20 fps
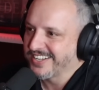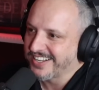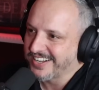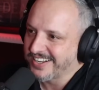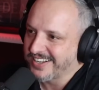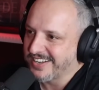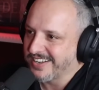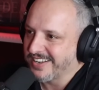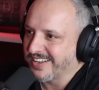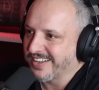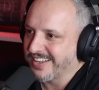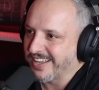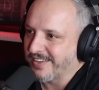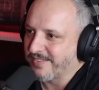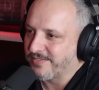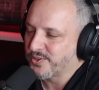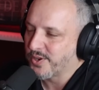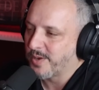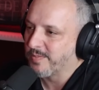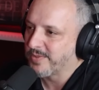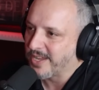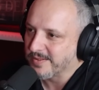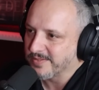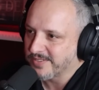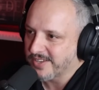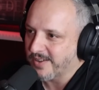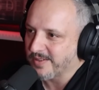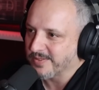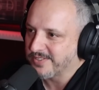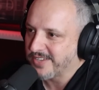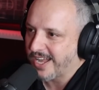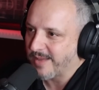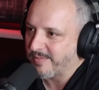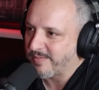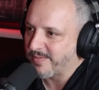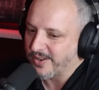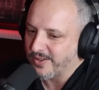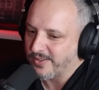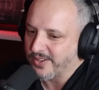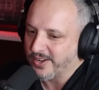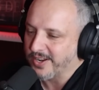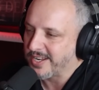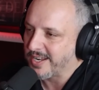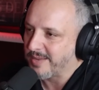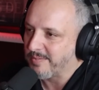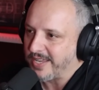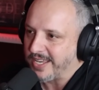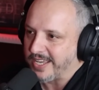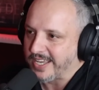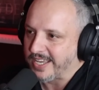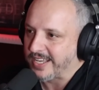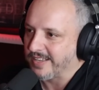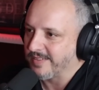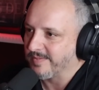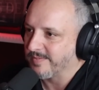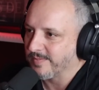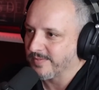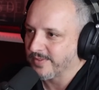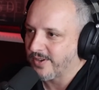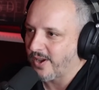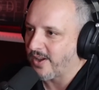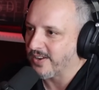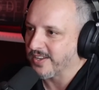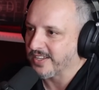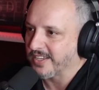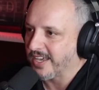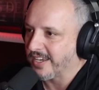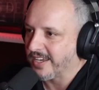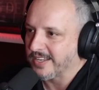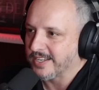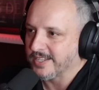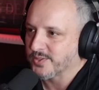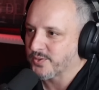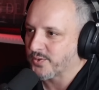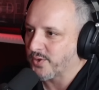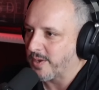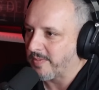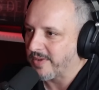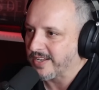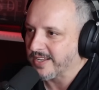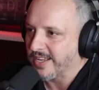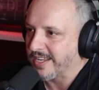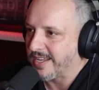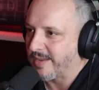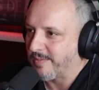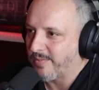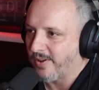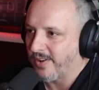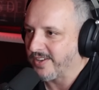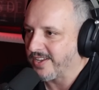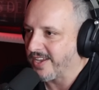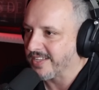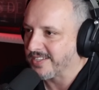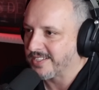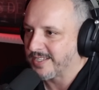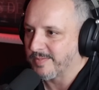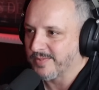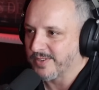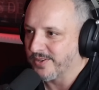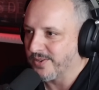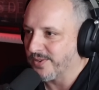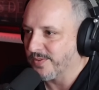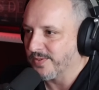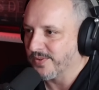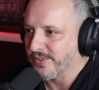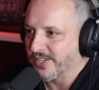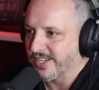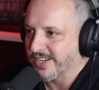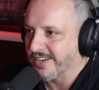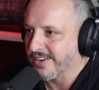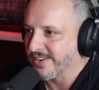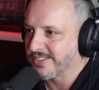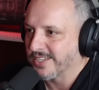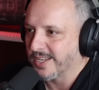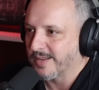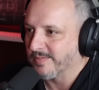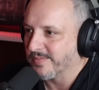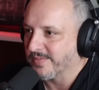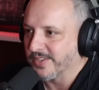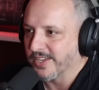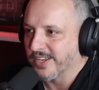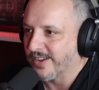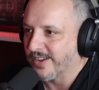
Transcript: they're gonna, if Trump comes out on top, they're gonna be calling, kicking, and screaming that he probably had something to do with it or something,